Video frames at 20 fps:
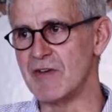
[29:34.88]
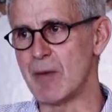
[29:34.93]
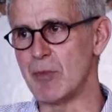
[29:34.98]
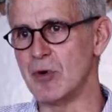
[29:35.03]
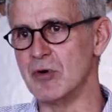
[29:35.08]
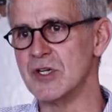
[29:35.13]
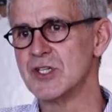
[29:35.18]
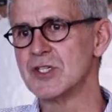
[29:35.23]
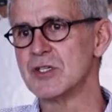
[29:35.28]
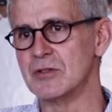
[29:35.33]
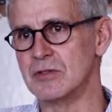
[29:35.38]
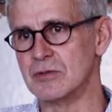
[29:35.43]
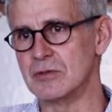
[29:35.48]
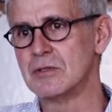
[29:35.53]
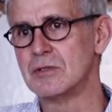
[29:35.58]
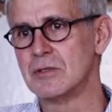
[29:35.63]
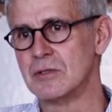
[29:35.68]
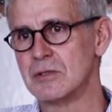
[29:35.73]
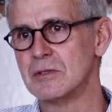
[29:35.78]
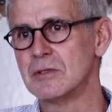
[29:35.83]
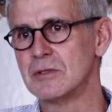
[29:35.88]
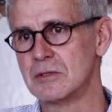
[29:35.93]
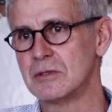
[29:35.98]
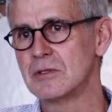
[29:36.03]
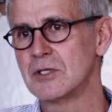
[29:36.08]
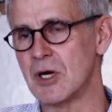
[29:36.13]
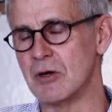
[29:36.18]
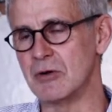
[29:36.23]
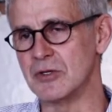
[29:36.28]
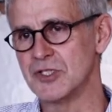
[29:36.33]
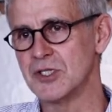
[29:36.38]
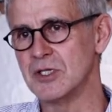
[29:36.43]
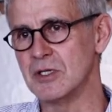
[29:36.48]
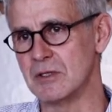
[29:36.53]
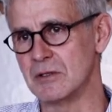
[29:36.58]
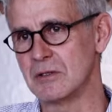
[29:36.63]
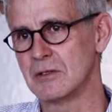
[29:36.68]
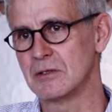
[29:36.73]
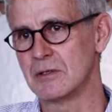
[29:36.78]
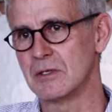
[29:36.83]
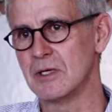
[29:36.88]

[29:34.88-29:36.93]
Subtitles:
of Aboriginal culture,